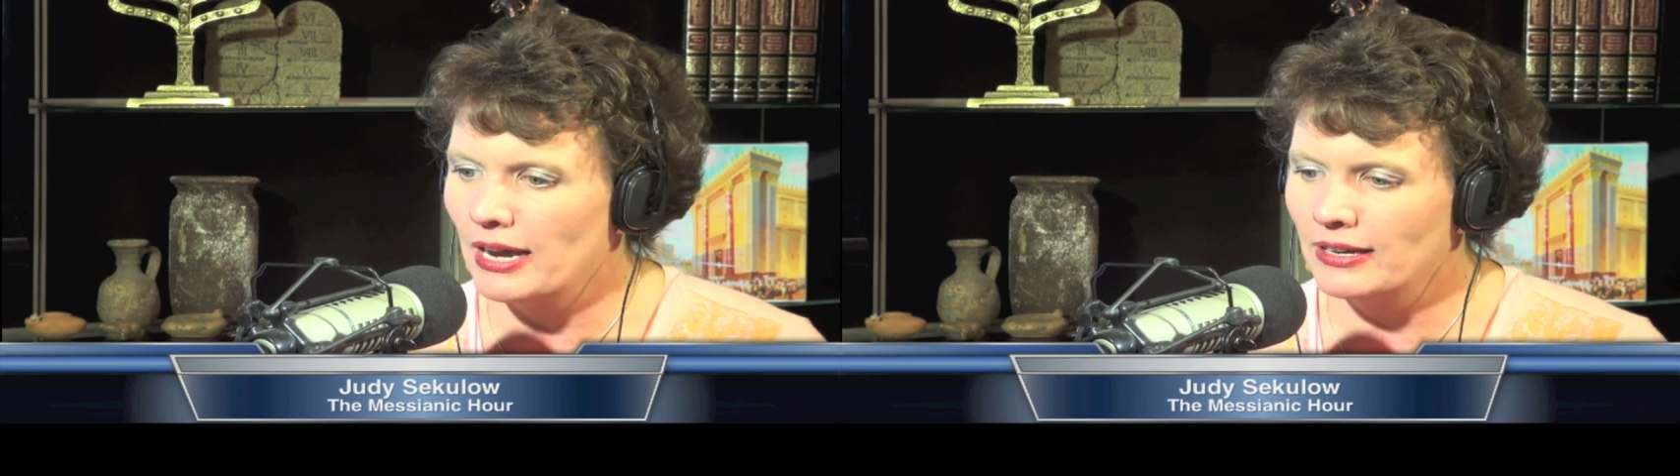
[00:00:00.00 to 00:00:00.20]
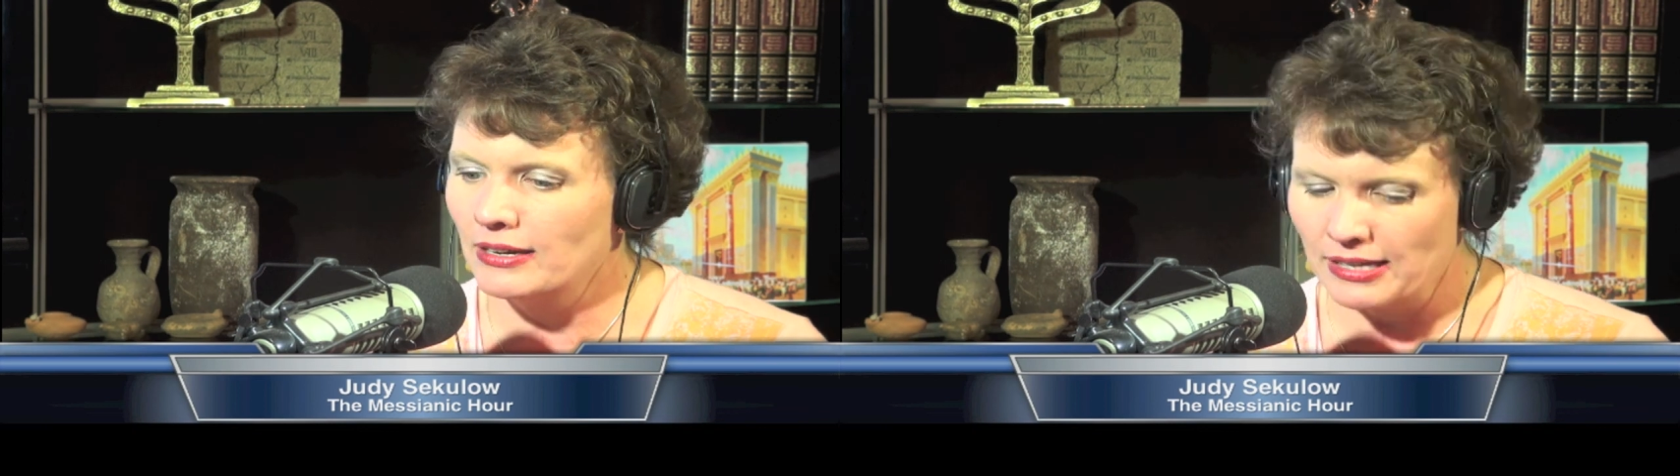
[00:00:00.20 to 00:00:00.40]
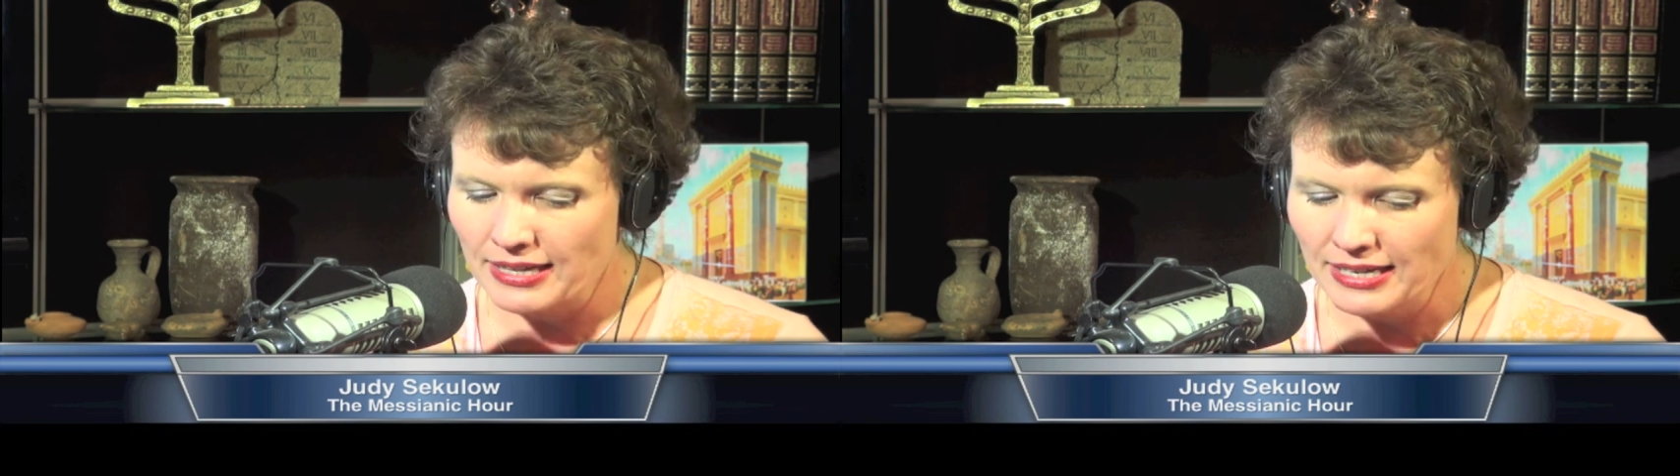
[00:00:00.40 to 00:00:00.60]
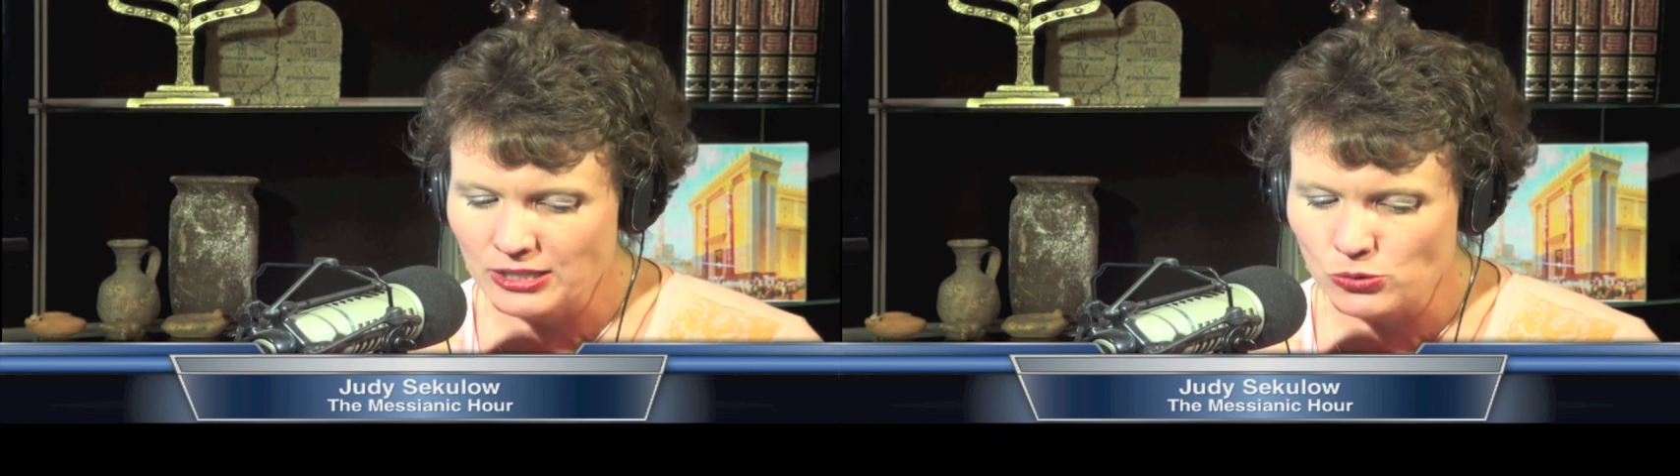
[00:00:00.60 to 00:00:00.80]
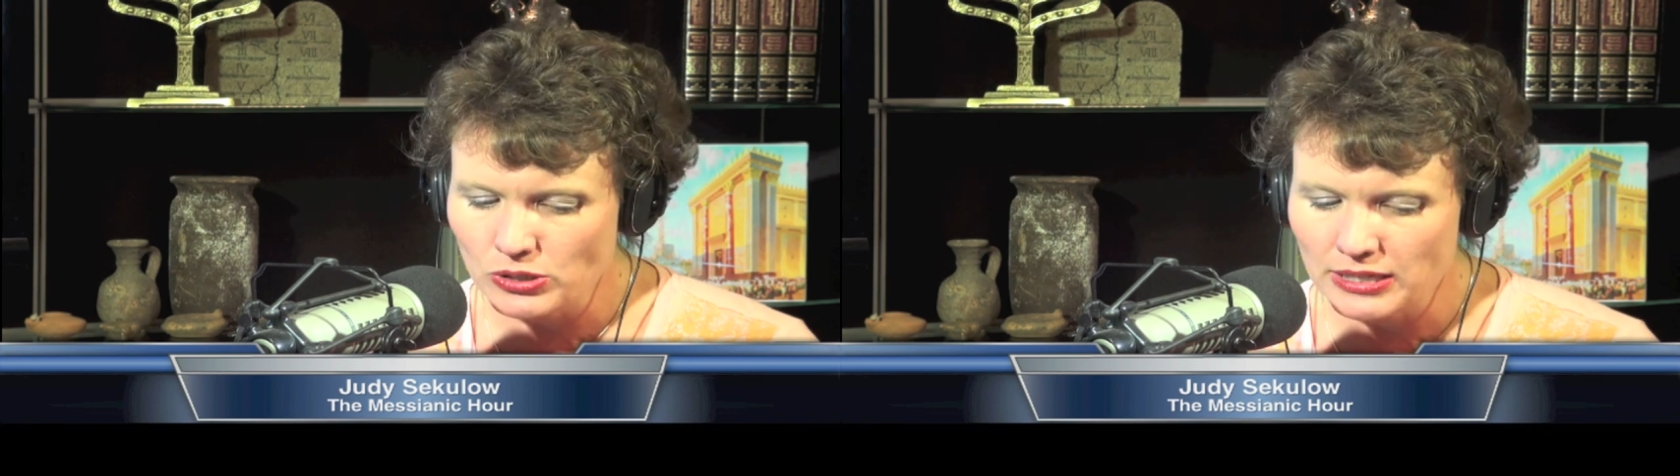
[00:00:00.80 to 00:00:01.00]
And I think
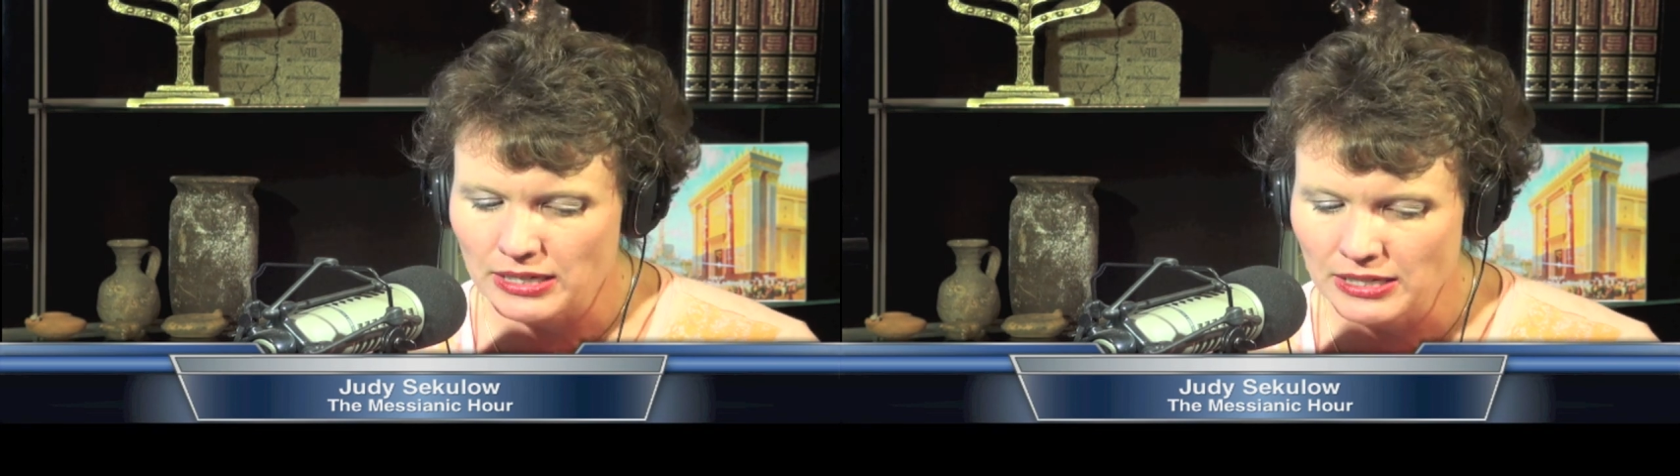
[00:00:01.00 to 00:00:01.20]
it's really